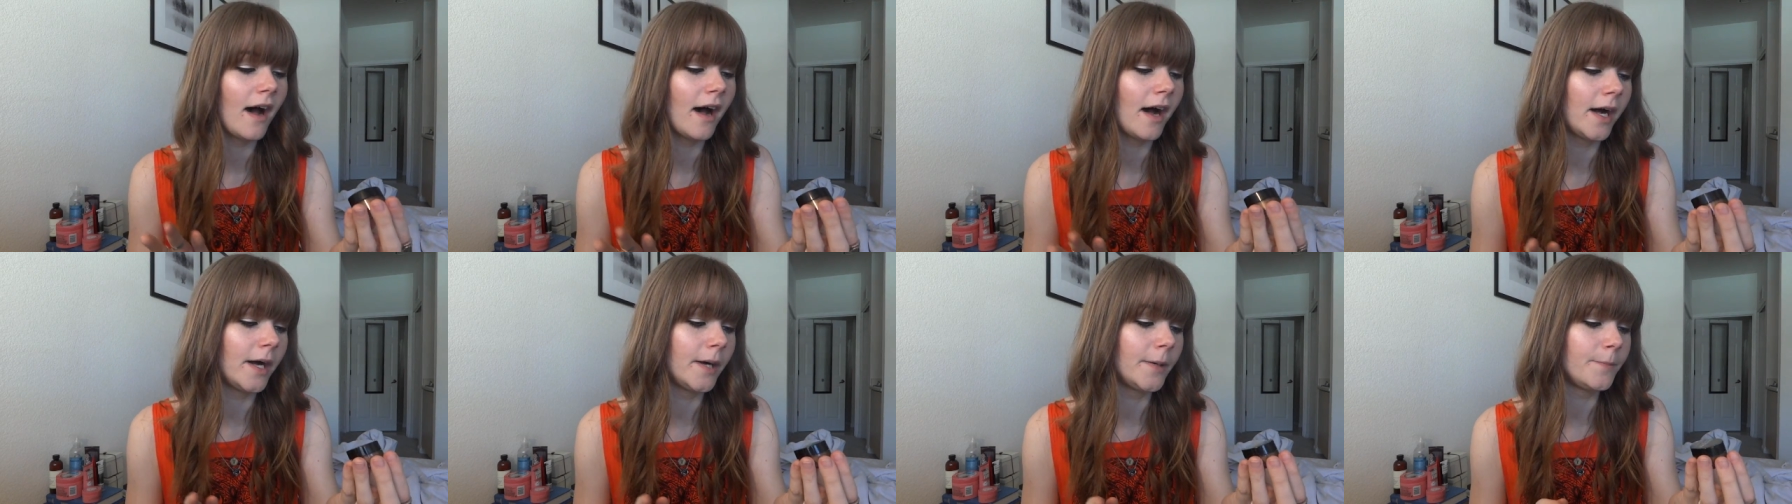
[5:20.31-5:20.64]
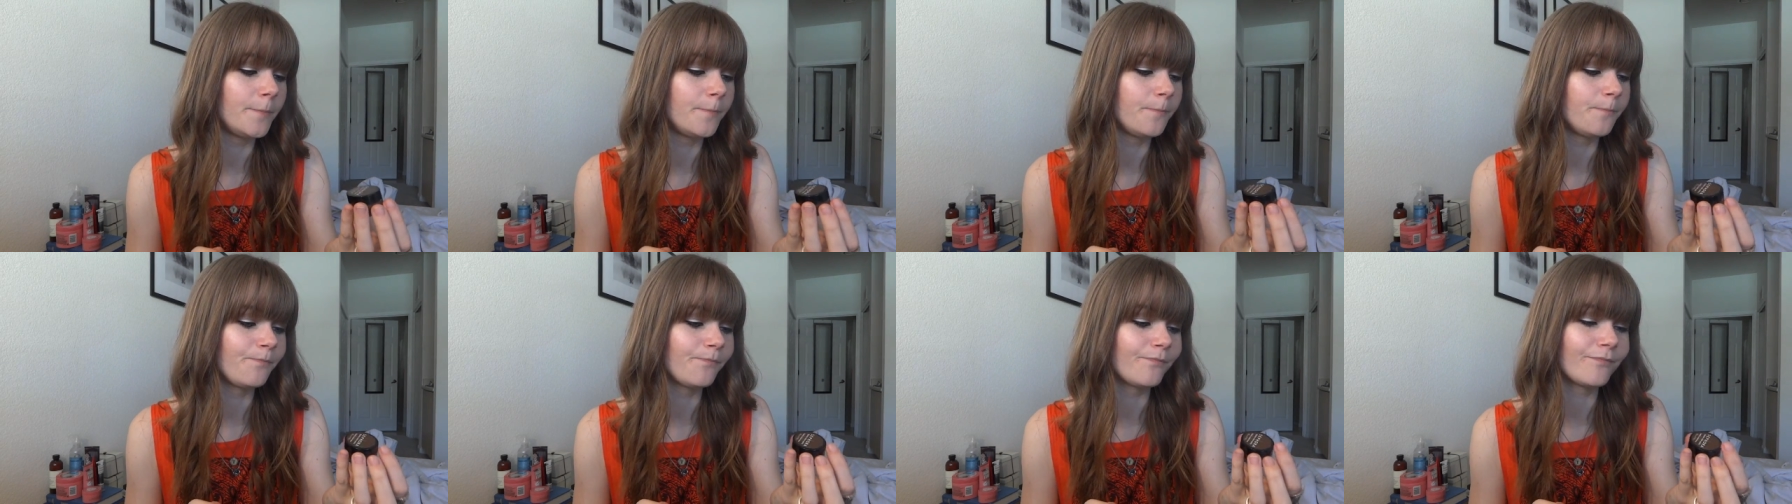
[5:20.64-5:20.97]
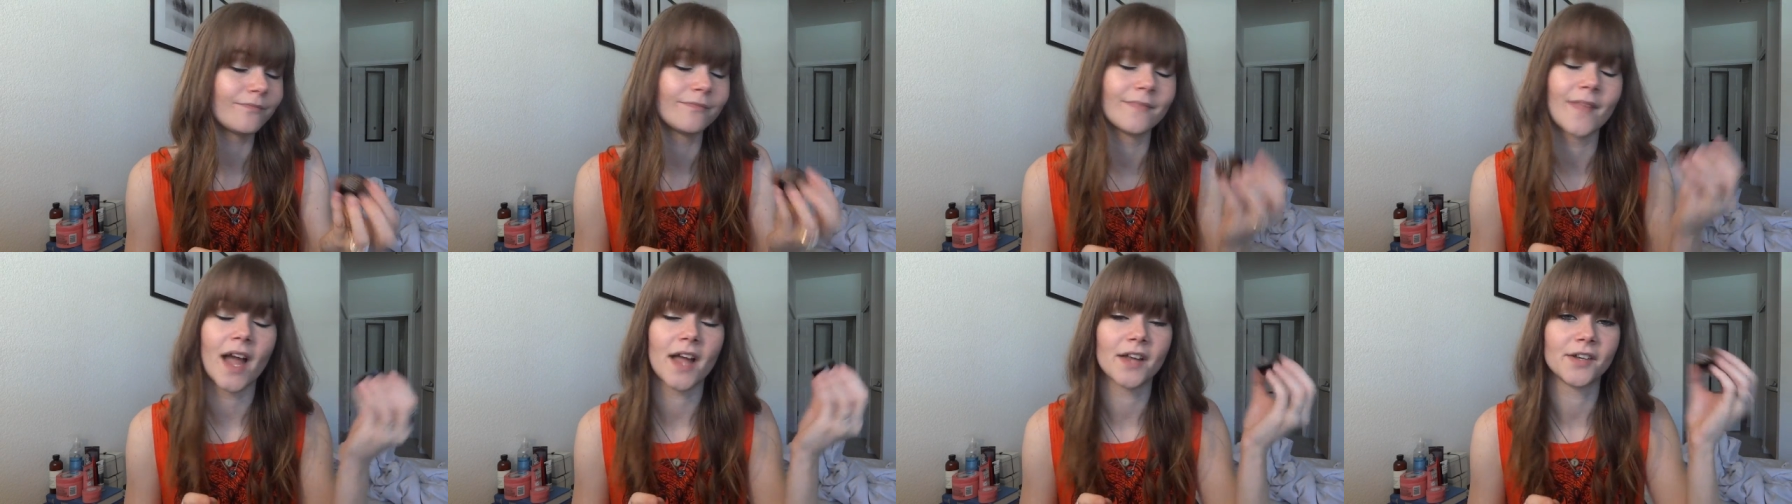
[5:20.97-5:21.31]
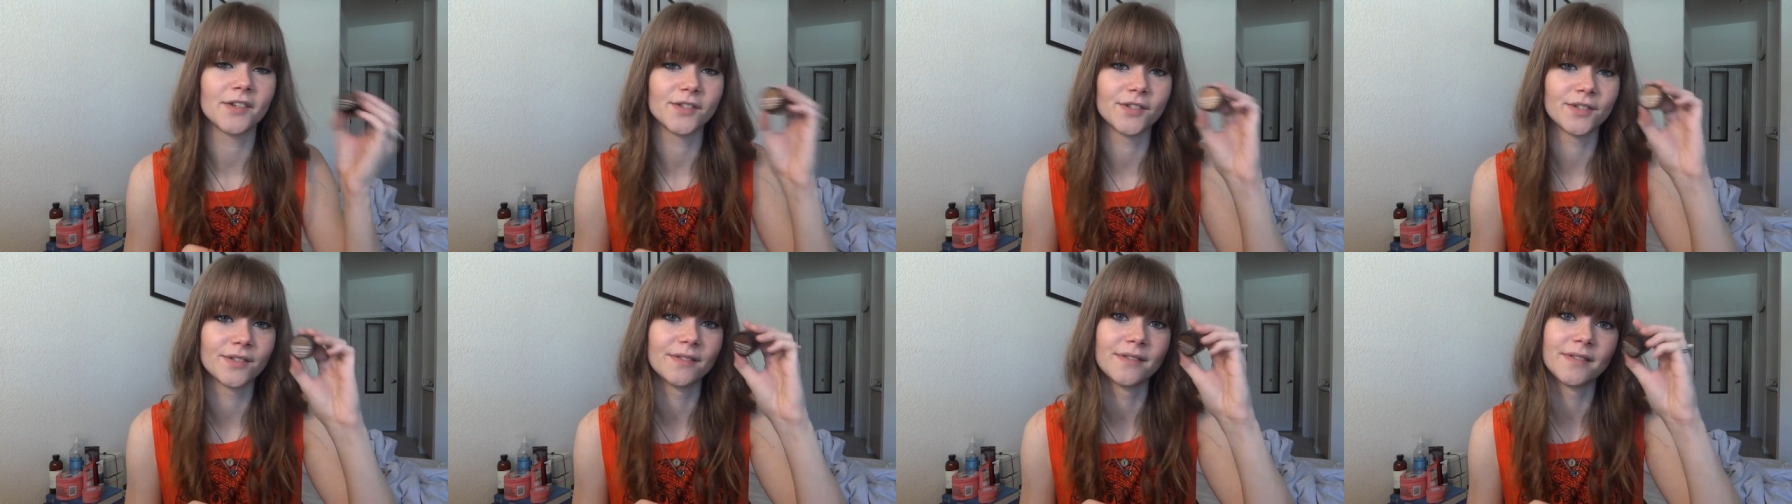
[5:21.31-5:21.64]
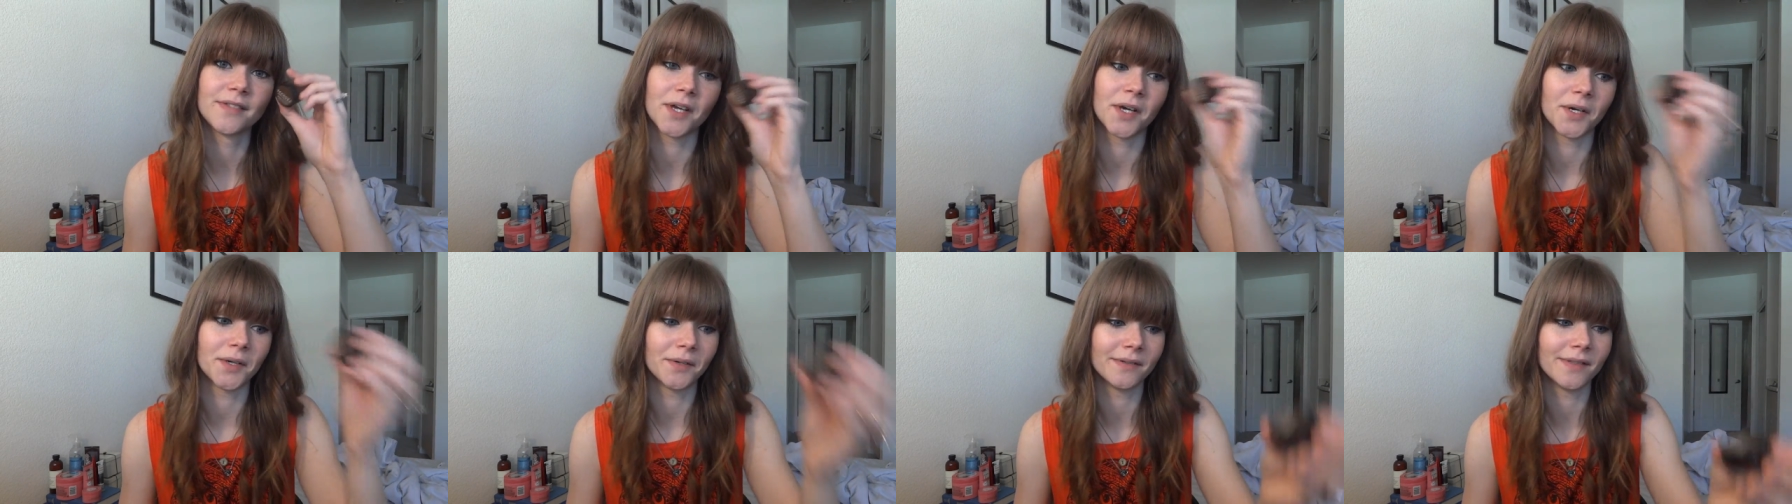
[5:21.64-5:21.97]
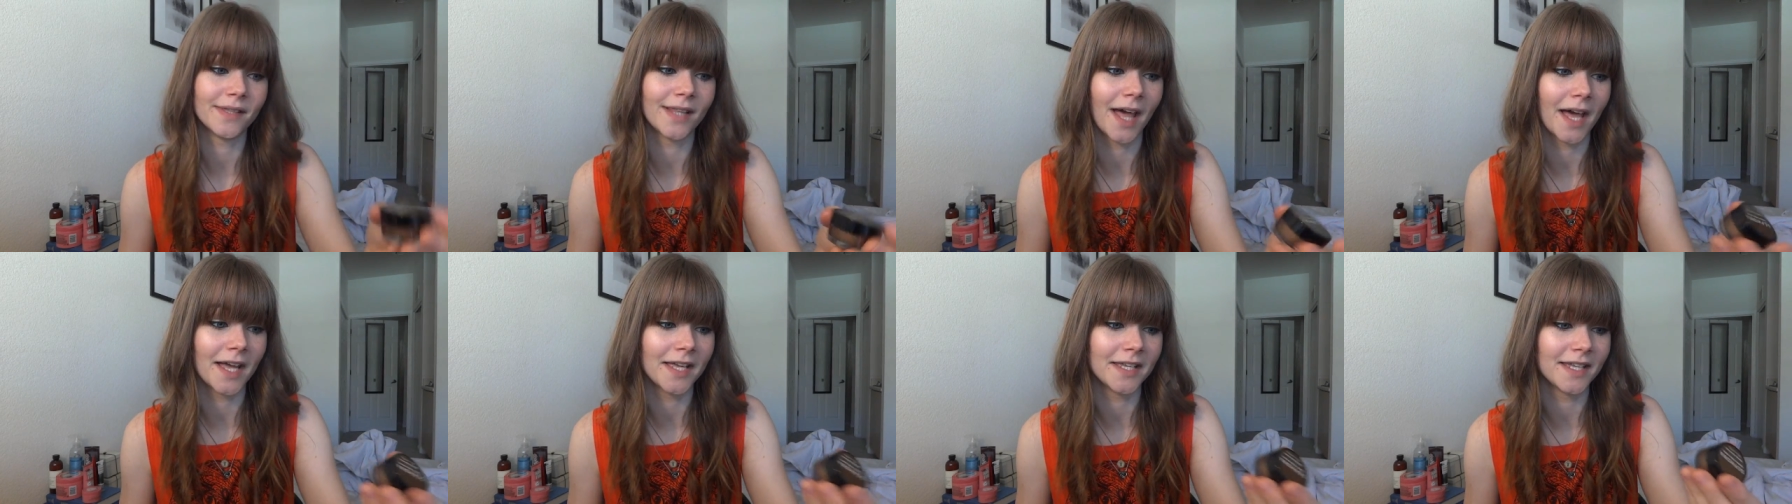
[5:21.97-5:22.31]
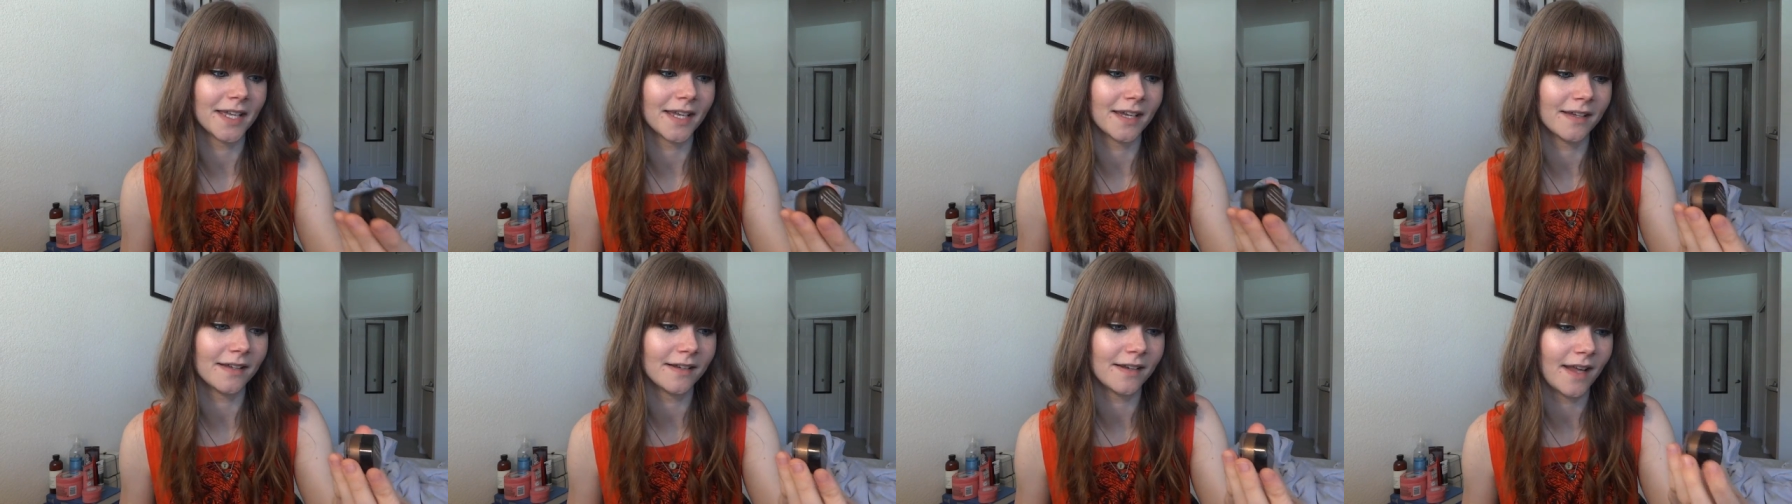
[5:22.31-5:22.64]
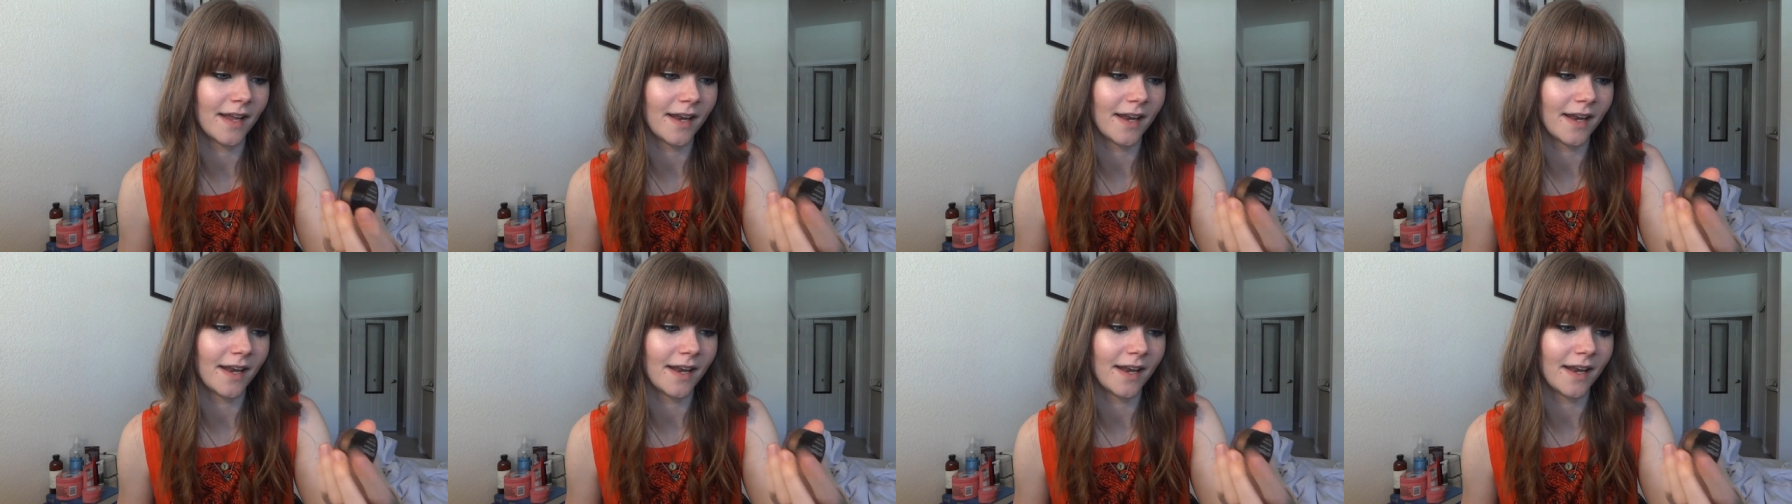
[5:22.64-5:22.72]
Um, I just don't like it